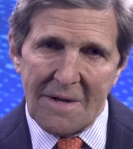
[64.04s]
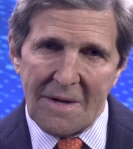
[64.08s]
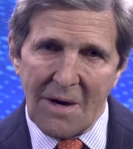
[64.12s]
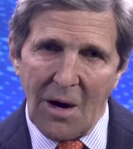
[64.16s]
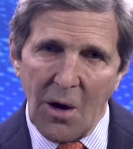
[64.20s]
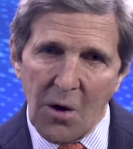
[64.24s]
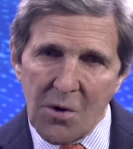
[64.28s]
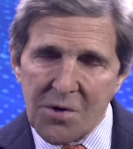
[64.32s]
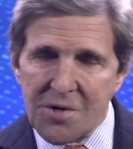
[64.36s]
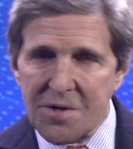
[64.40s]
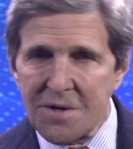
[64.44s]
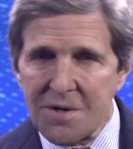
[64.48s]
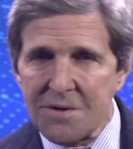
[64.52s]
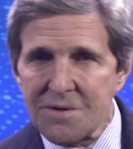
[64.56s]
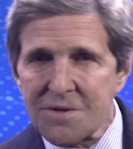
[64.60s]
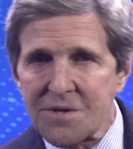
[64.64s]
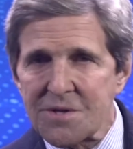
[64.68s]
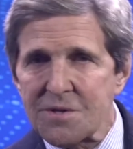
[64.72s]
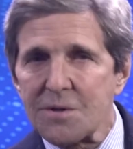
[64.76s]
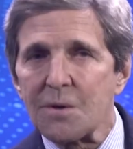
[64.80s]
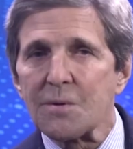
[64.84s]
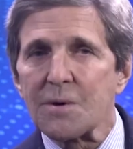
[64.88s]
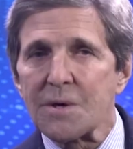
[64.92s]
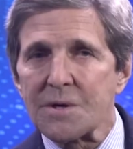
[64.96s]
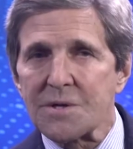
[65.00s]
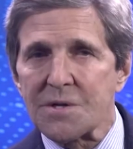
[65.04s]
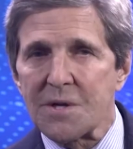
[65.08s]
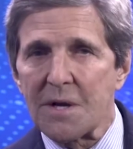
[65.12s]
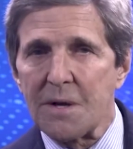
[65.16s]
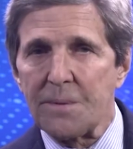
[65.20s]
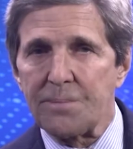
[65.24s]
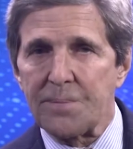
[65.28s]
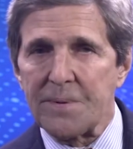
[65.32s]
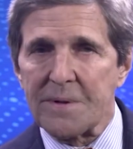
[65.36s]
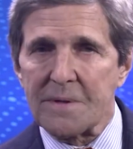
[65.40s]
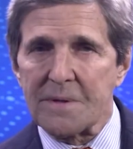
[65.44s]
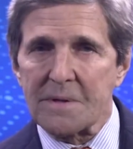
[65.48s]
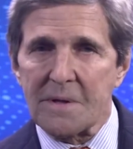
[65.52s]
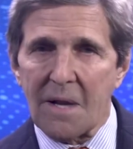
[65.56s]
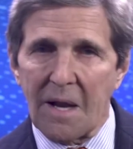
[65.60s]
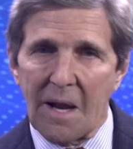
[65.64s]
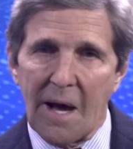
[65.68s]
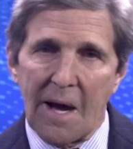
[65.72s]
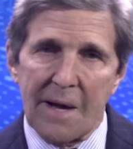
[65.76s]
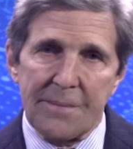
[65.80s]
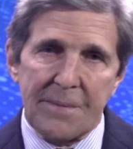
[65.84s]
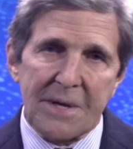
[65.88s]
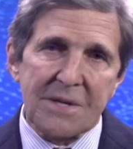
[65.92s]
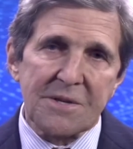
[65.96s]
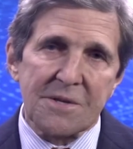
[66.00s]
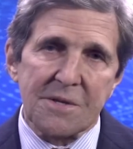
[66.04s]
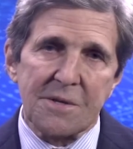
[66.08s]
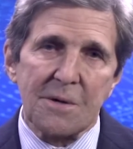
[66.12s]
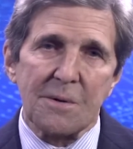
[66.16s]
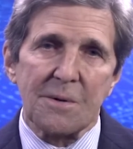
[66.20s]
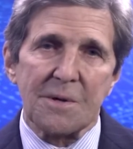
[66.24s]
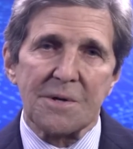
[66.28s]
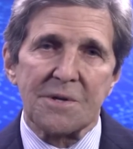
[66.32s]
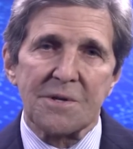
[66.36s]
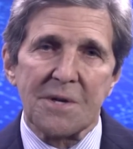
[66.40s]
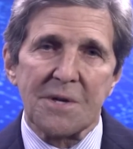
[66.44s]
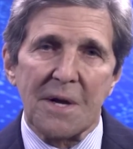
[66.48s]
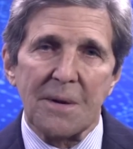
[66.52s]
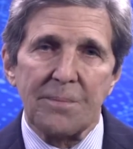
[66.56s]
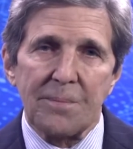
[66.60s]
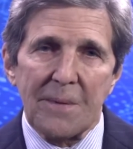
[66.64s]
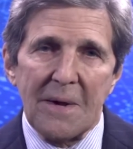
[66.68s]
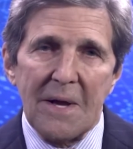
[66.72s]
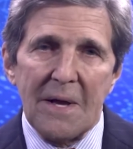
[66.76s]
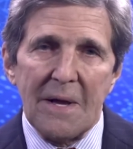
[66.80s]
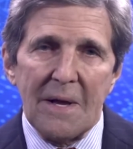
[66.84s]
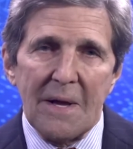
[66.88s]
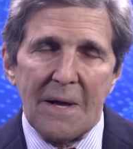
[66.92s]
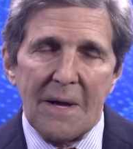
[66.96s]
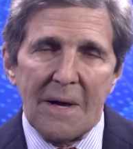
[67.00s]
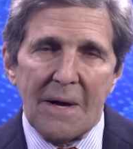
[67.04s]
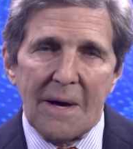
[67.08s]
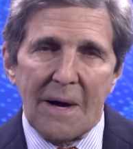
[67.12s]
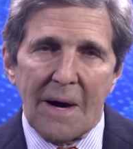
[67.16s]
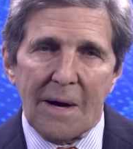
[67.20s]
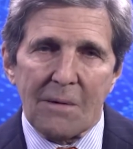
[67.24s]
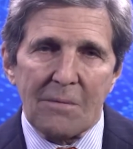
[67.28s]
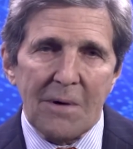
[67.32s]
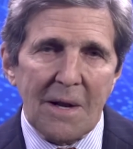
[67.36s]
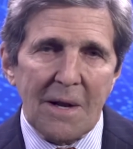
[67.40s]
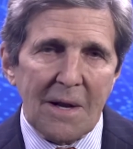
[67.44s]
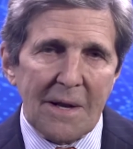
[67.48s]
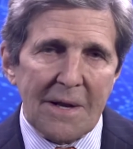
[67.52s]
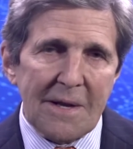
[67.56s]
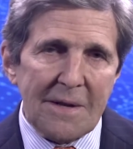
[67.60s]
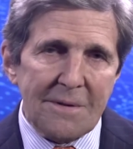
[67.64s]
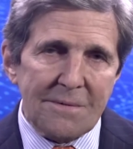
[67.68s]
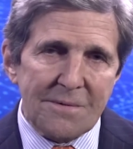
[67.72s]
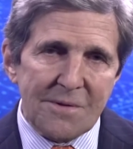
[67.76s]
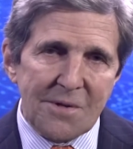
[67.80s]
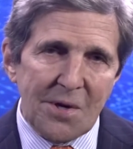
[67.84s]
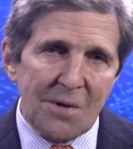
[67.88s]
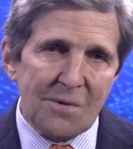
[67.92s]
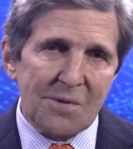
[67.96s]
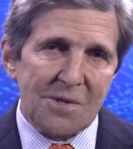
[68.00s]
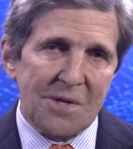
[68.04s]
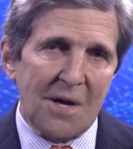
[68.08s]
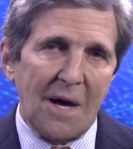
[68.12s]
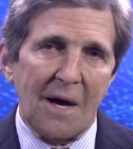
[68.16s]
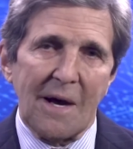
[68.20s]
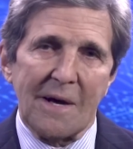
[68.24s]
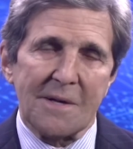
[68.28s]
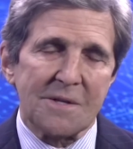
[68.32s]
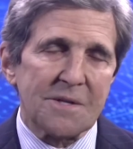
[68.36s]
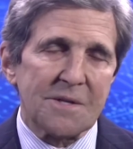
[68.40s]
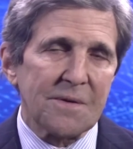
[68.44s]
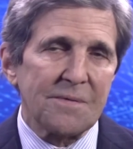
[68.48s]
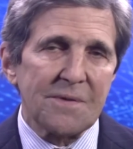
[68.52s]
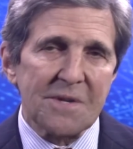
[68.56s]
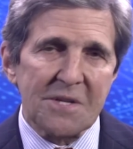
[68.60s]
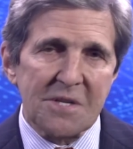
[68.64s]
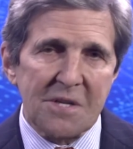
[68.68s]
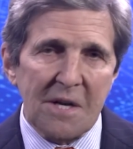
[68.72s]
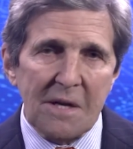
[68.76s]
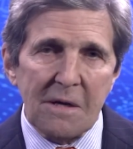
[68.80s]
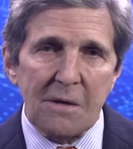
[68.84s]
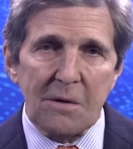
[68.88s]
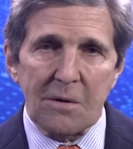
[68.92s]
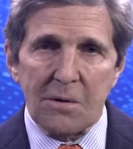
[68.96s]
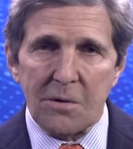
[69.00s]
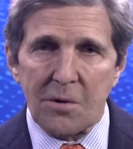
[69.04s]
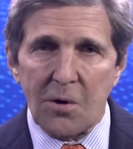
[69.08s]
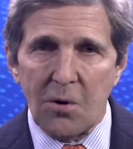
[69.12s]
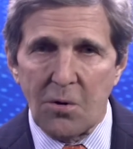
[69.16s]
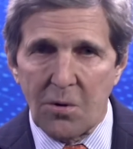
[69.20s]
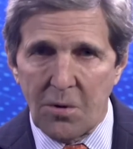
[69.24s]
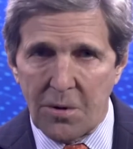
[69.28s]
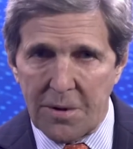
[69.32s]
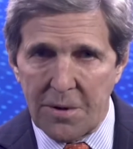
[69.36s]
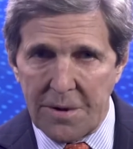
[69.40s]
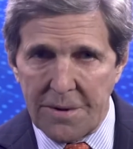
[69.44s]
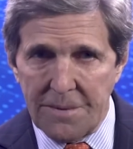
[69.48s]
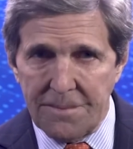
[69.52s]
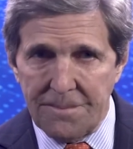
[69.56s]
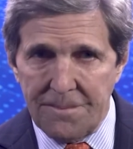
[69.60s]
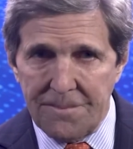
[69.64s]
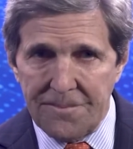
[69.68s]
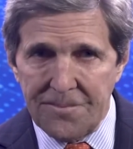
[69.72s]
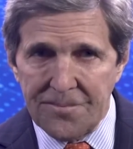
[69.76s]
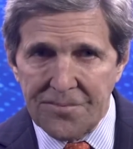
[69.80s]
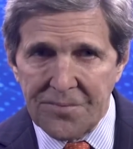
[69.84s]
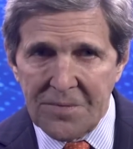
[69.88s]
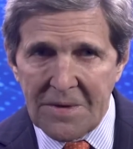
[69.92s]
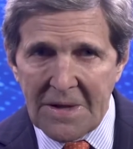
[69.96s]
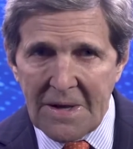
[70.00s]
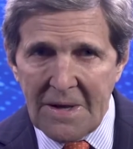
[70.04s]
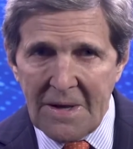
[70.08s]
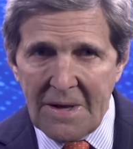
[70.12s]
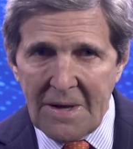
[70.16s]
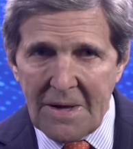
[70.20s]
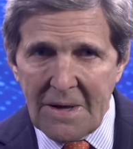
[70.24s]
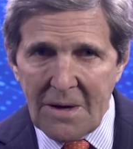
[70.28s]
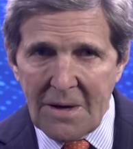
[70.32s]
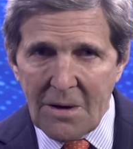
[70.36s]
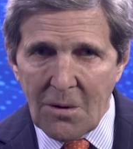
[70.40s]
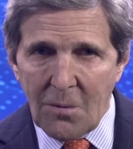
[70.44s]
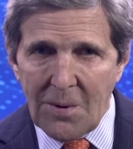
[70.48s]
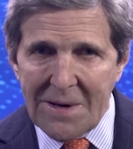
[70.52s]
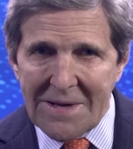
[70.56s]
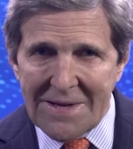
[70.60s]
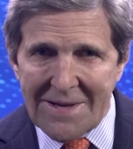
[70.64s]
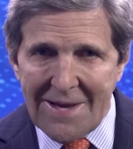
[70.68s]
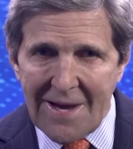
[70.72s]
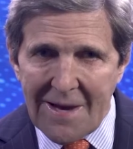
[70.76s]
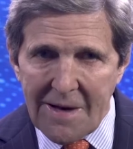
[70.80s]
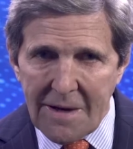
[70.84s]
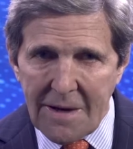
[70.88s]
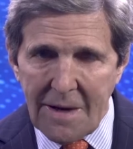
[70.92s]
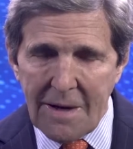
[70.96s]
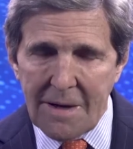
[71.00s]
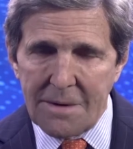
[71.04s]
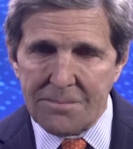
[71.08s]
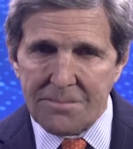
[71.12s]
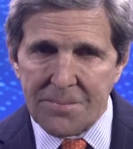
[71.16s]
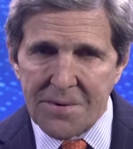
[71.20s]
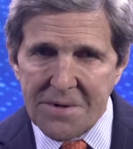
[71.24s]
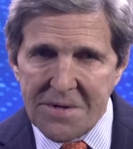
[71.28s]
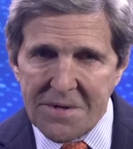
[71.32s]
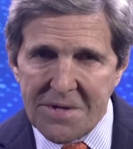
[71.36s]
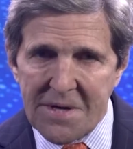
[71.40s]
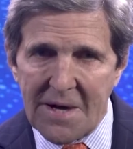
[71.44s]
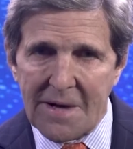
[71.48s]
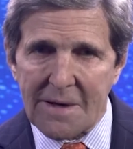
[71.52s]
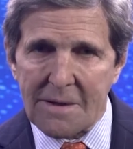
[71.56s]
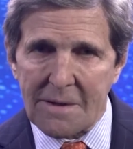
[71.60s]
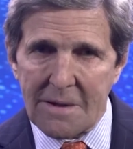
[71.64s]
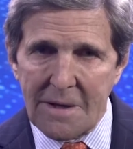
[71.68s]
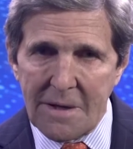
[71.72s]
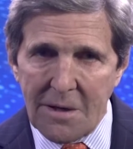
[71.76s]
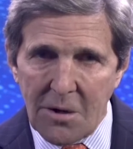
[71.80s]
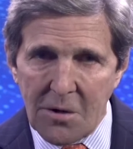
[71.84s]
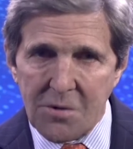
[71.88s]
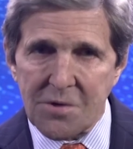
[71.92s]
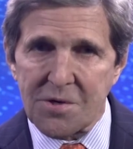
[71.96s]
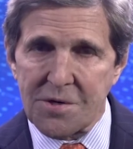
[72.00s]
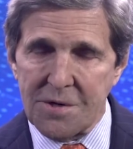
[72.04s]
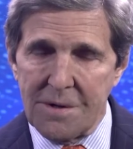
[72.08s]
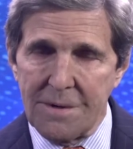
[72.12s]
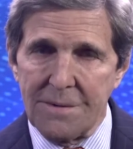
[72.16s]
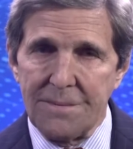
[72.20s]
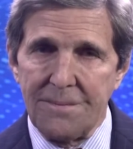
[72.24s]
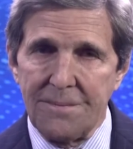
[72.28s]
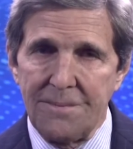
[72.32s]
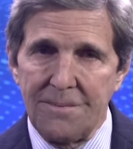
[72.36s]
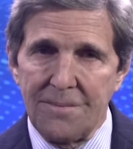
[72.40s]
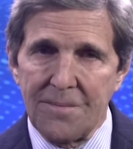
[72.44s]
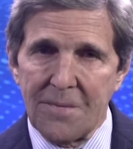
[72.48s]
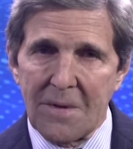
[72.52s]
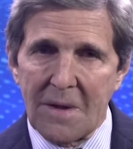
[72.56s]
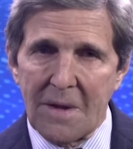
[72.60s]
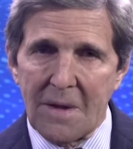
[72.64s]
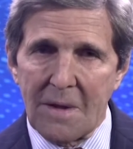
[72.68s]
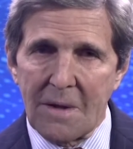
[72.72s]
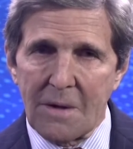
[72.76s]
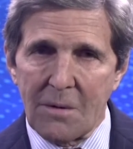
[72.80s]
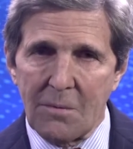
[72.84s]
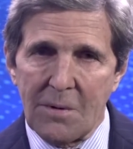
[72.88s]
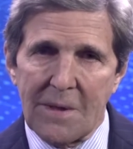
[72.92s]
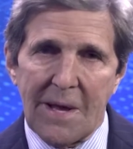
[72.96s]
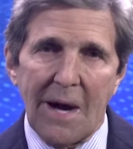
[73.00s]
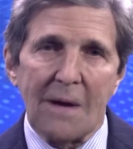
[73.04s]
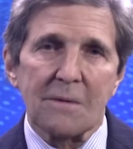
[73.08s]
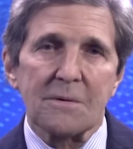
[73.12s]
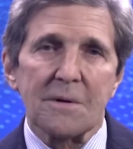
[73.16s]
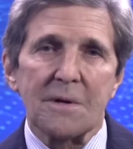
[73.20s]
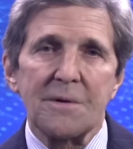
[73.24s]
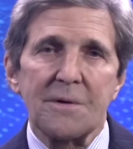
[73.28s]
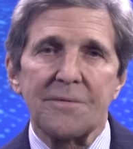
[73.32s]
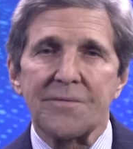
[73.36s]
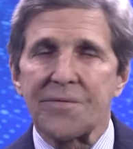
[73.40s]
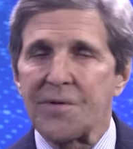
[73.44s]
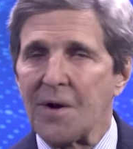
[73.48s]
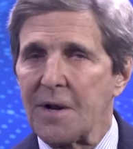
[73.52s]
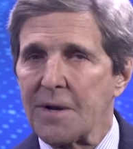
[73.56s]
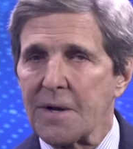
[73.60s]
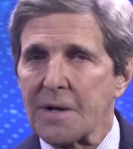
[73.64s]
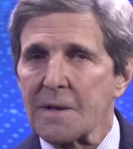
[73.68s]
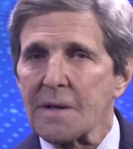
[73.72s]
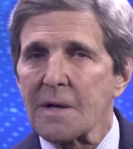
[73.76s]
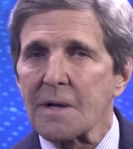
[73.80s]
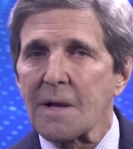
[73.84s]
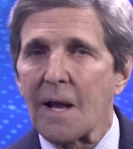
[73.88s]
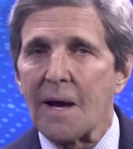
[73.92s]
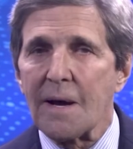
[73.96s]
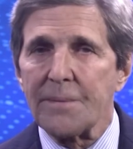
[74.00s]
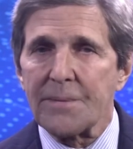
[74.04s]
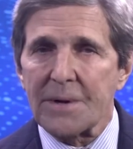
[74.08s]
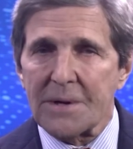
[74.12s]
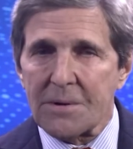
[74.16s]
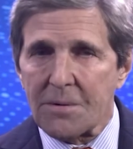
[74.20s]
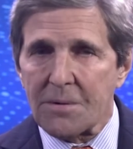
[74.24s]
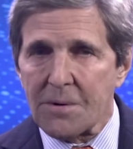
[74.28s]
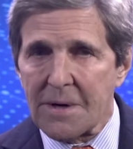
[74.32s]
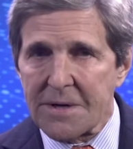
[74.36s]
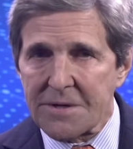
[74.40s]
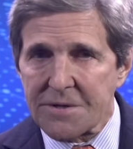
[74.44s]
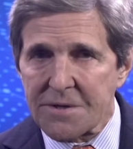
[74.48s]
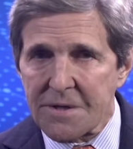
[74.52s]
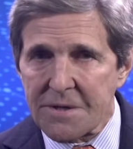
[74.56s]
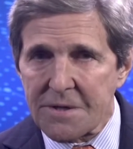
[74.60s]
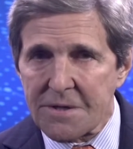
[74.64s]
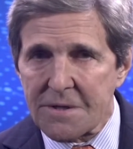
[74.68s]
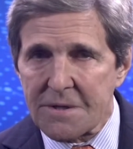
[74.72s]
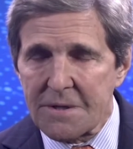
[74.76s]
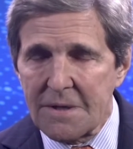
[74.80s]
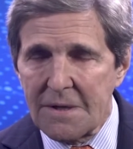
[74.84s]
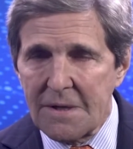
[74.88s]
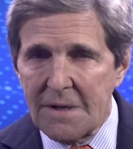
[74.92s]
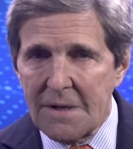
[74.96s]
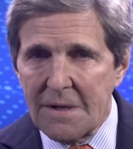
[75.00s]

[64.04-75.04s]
Ocean stewardship and climate stewardship are really two sides of a single coin. We cannot protect the ocean without confronting the climate crisis.